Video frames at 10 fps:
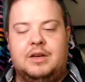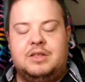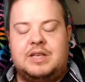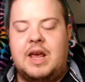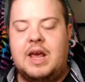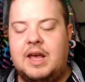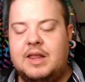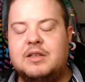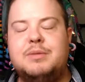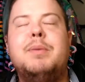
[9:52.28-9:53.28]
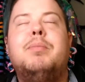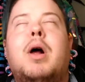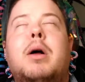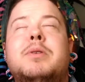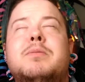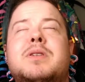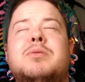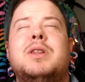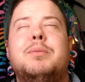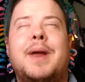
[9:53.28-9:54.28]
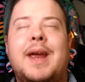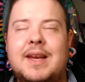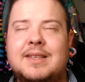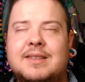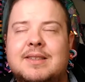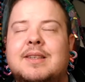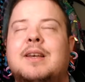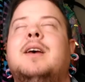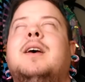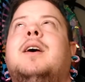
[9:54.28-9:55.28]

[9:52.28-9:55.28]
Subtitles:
there's been problems with the base.